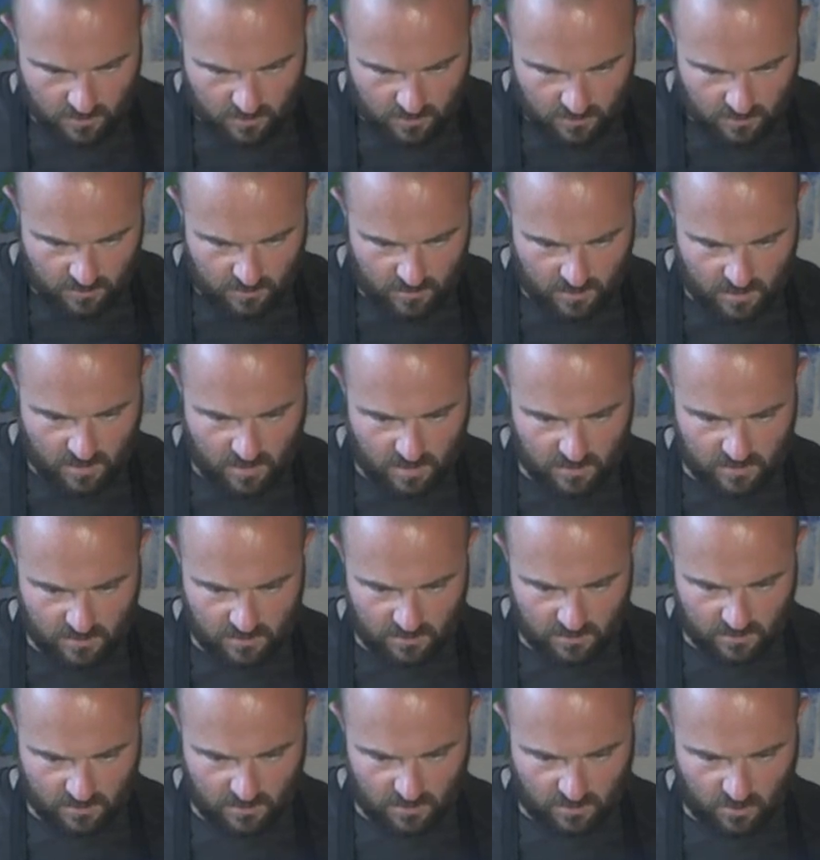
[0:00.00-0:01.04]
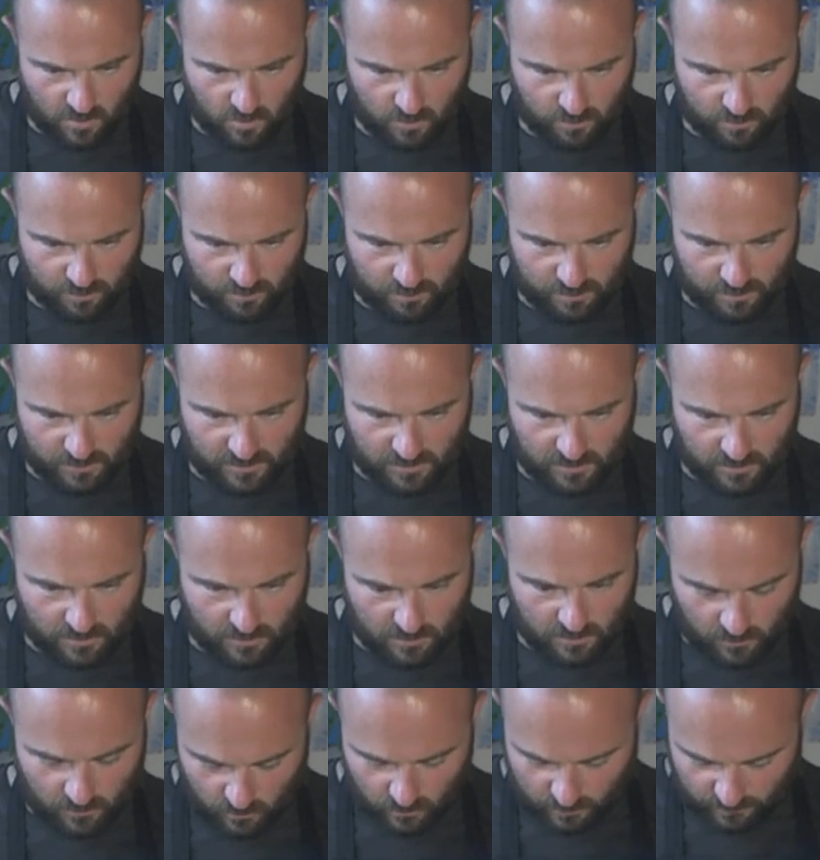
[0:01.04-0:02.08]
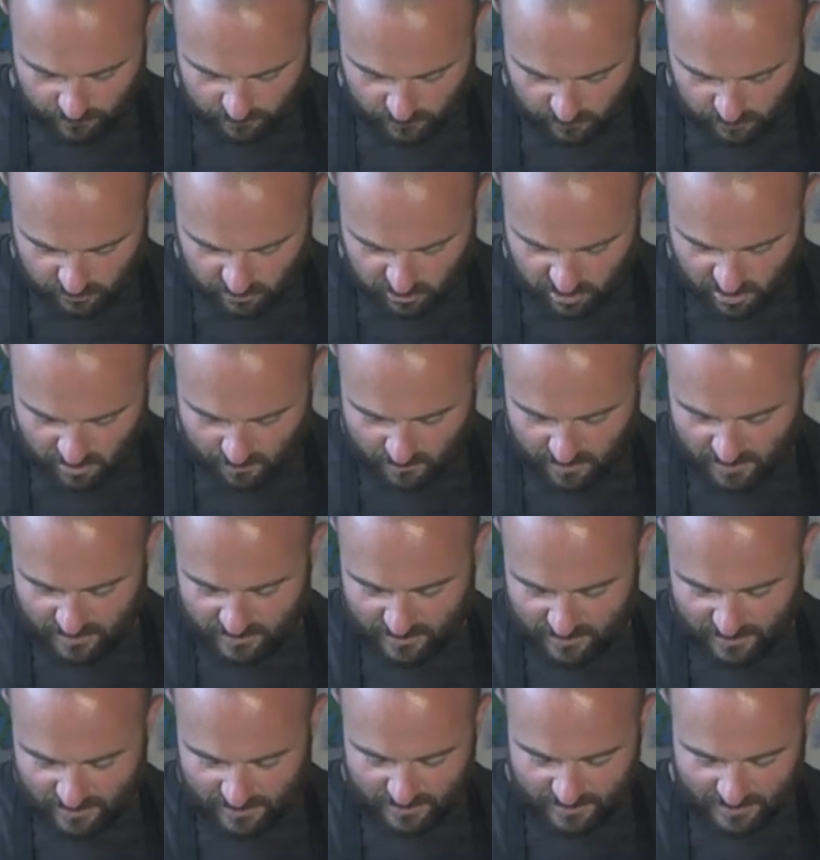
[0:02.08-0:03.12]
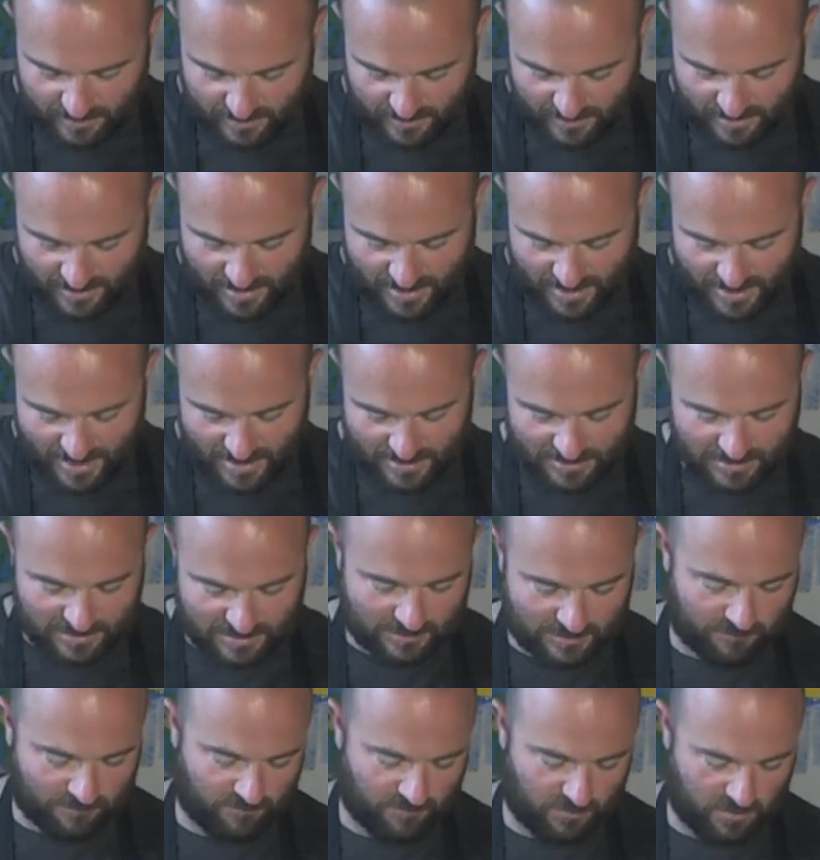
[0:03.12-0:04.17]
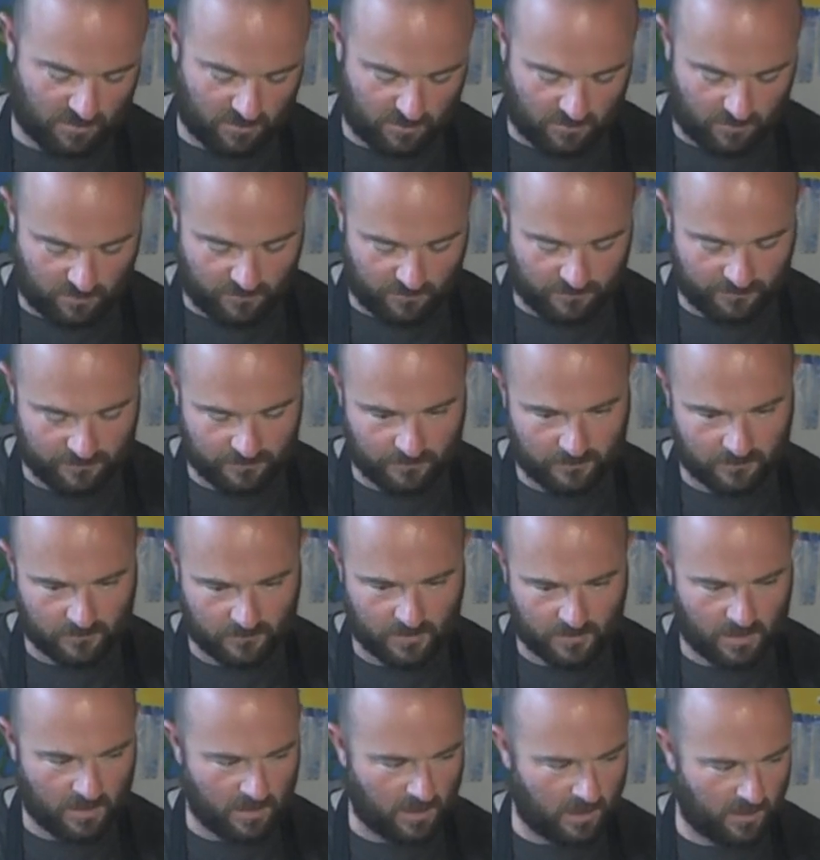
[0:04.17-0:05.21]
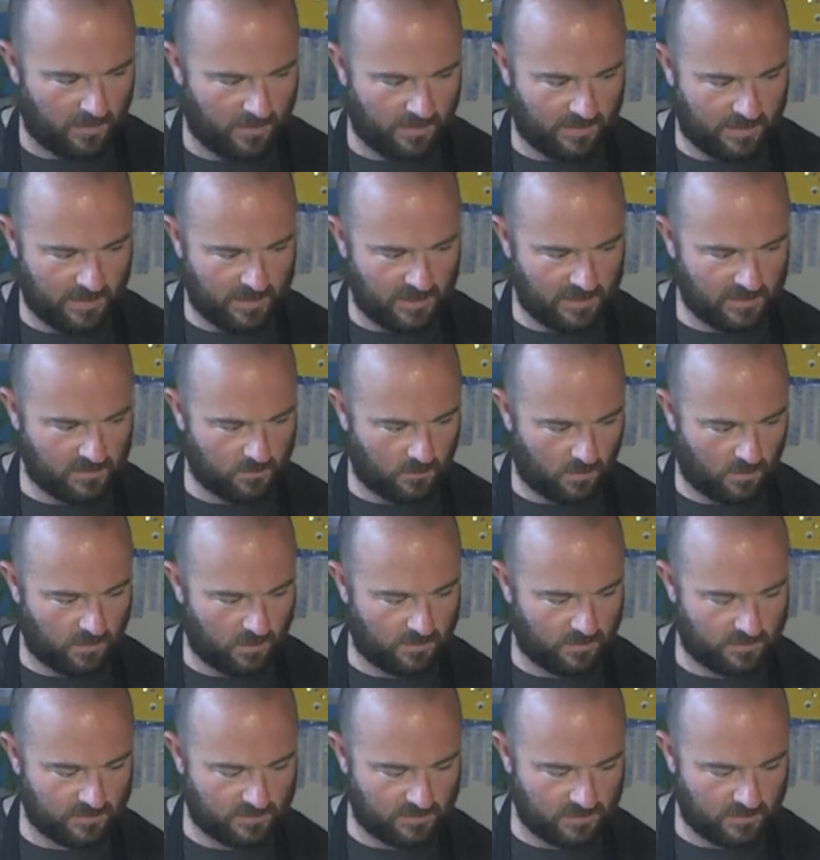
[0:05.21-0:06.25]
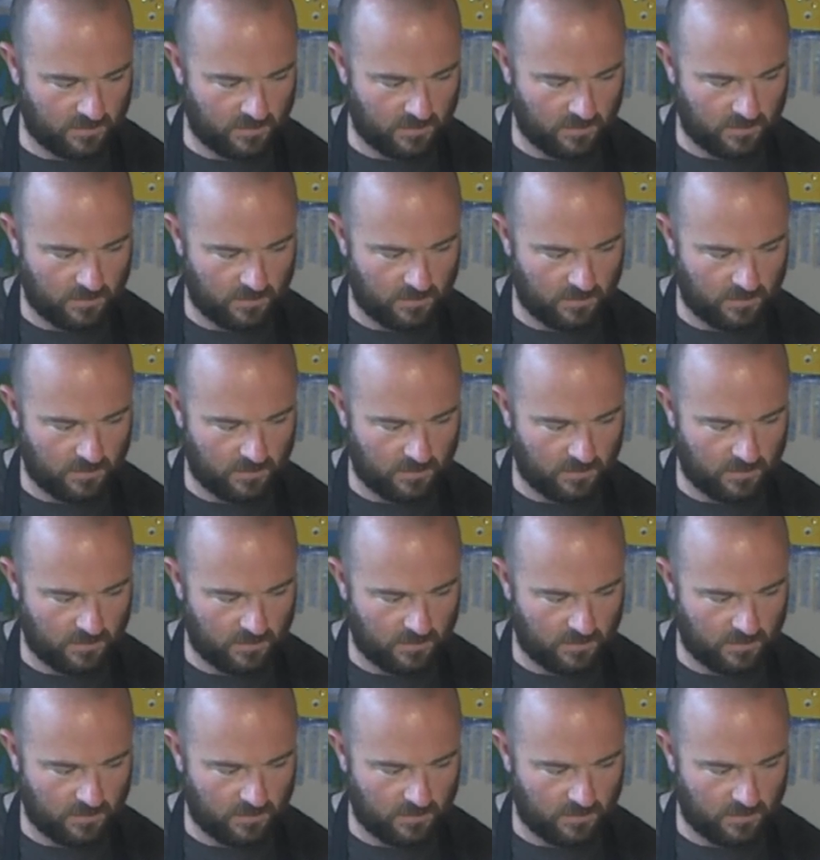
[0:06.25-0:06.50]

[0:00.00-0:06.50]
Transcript: There you go. Beautiful job. And the last few are these ones.